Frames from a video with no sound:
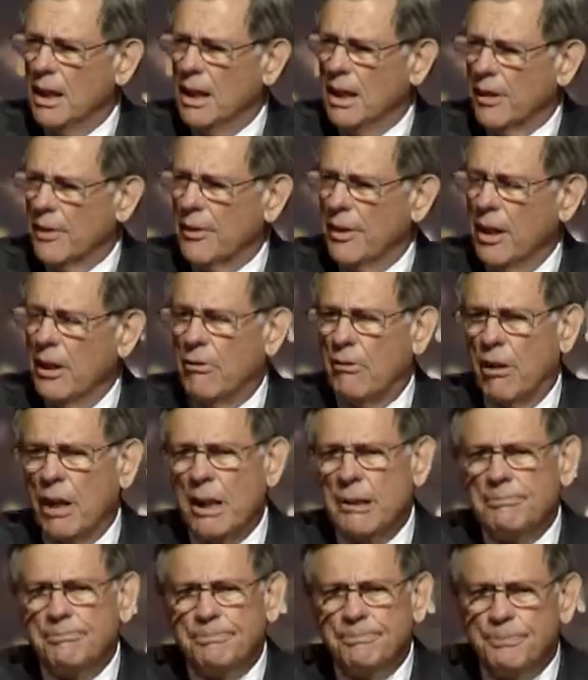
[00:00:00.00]

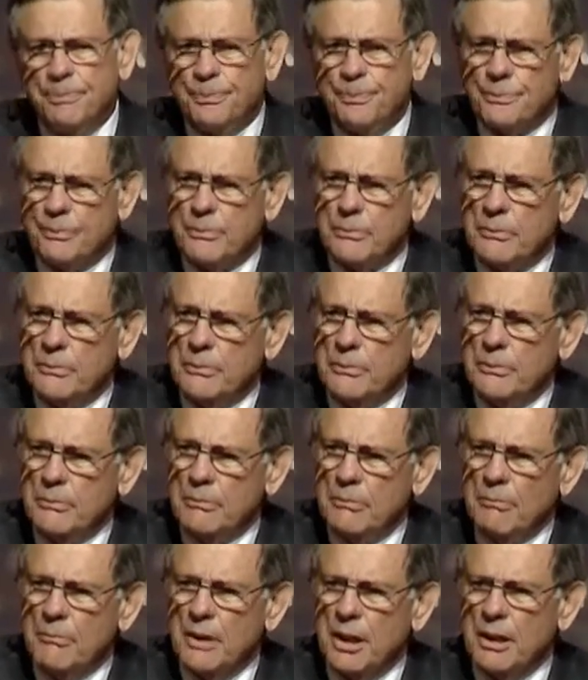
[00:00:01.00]
theory,
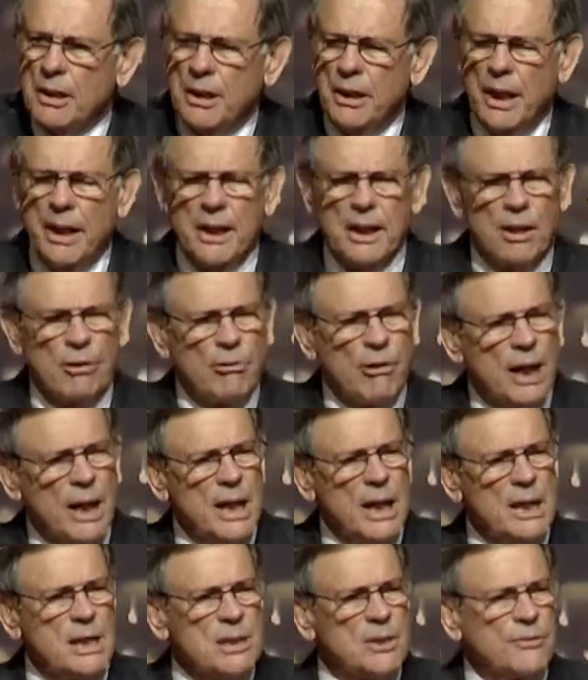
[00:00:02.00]
King
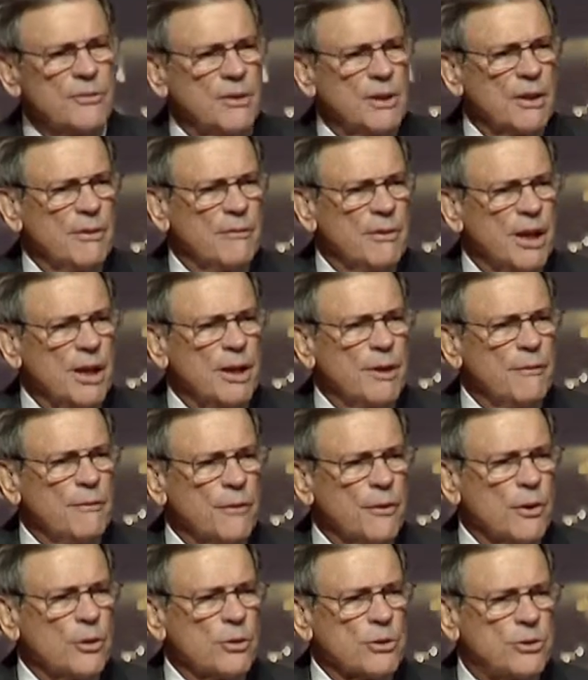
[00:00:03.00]
arranged for the very
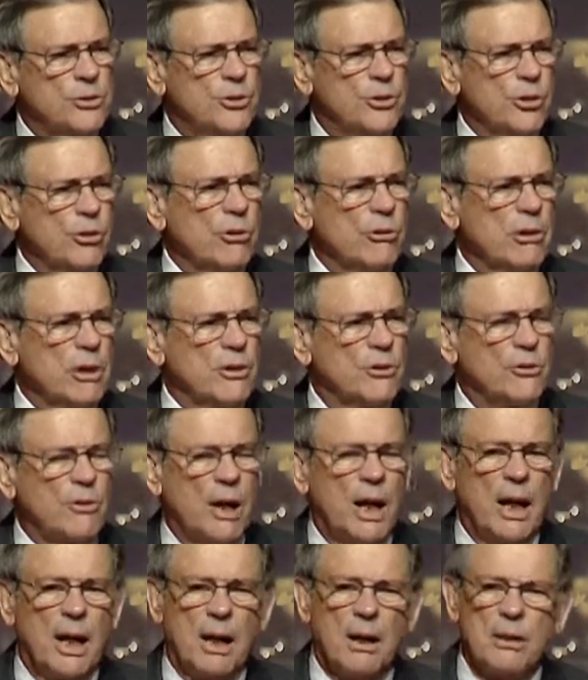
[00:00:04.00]
first jury
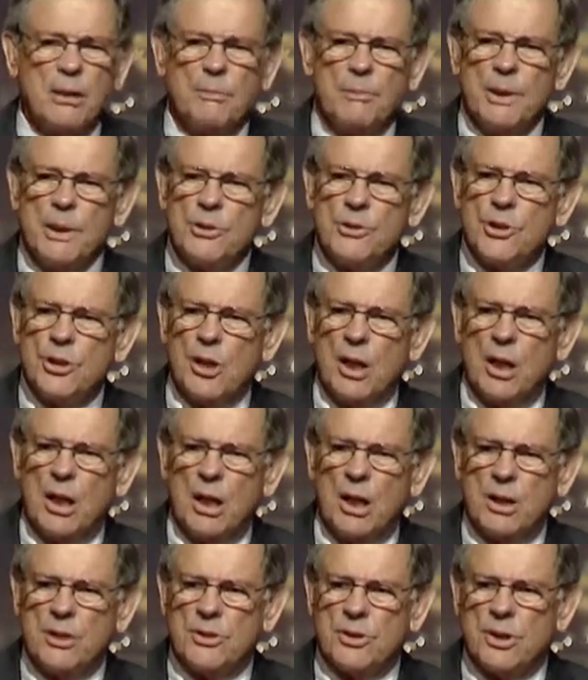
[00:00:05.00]
trial to be
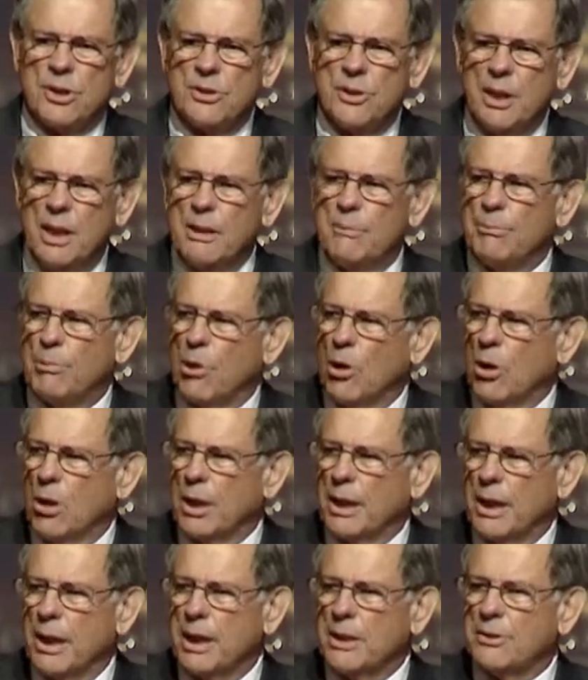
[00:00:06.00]
charged as he'd brought
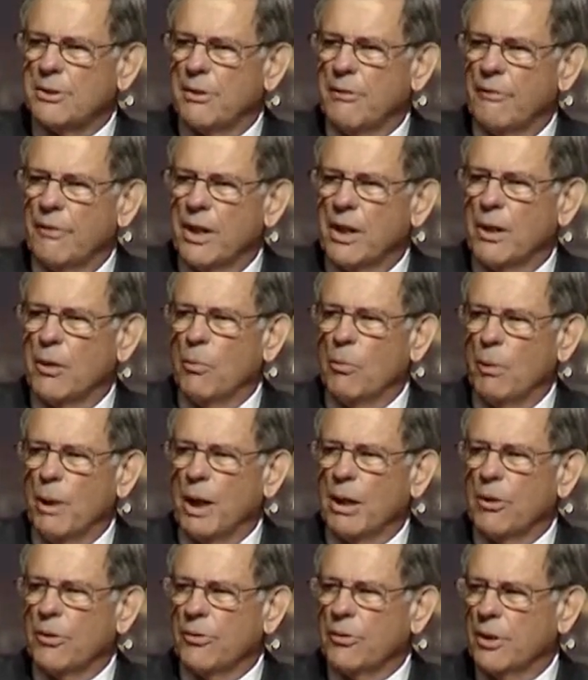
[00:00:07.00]
against a very
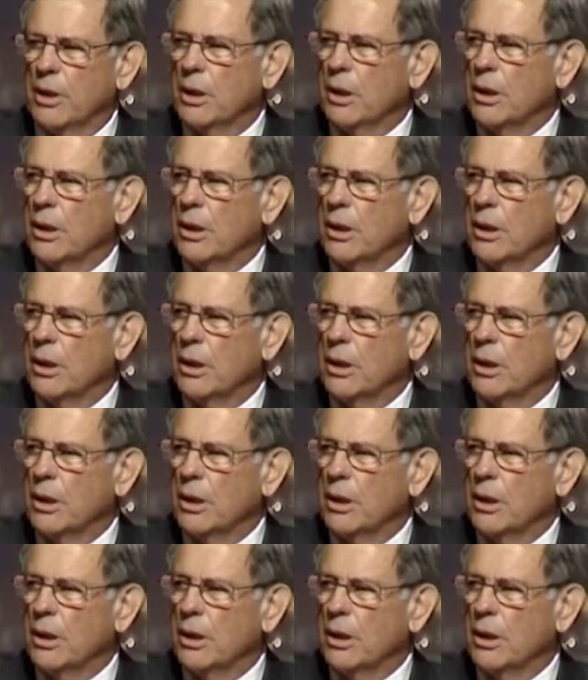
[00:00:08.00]
wealthy